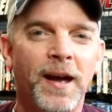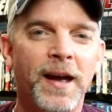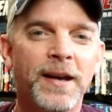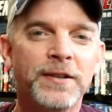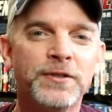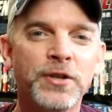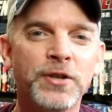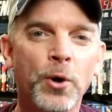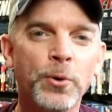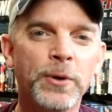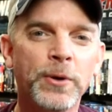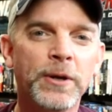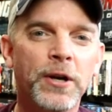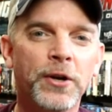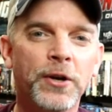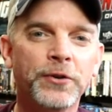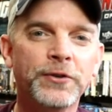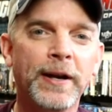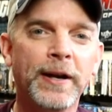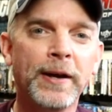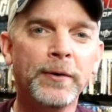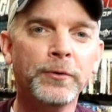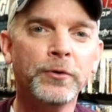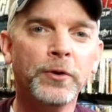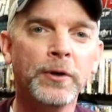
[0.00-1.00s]
Hey, Tony here.
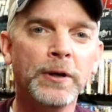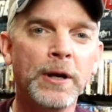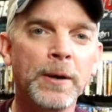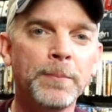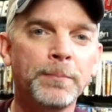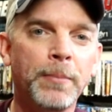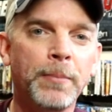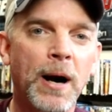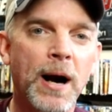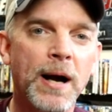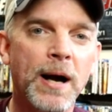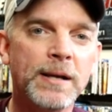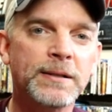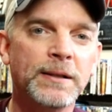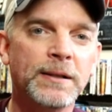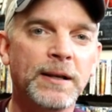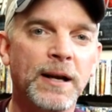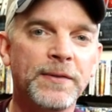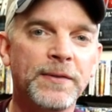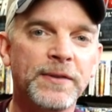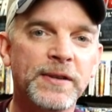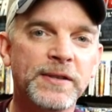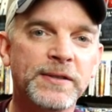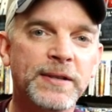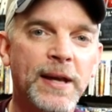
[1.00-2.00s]
Today we're doing an unboxing
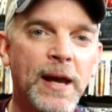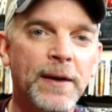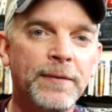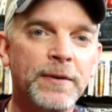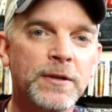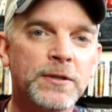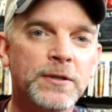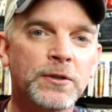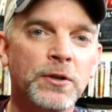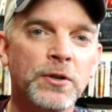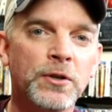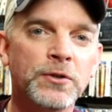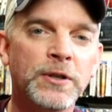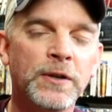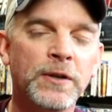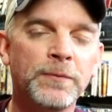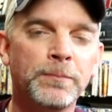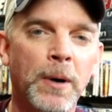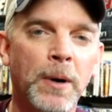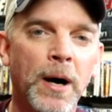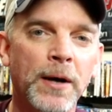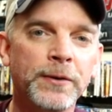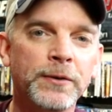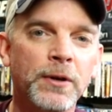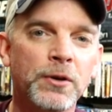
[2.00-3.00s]
of the Zavvi exclusive
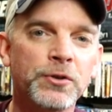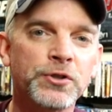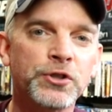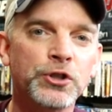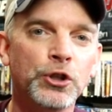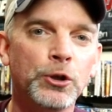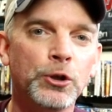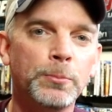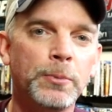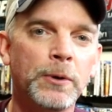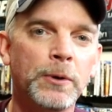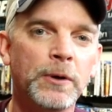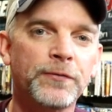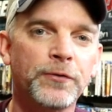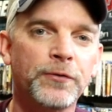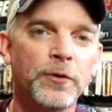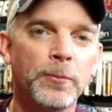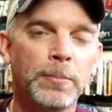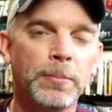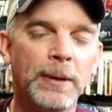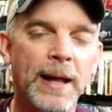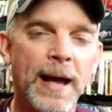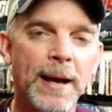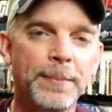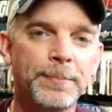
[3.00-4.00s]
Mondo Steelbook for
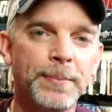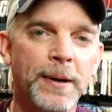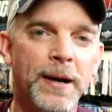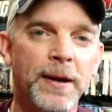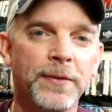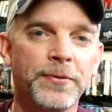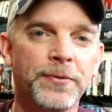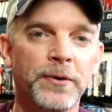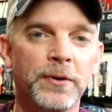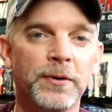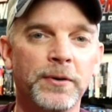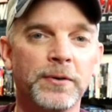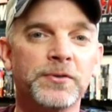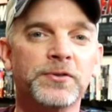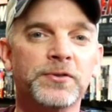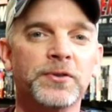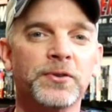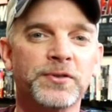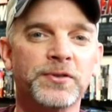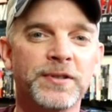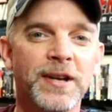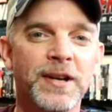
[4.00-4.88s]
Black Panther, so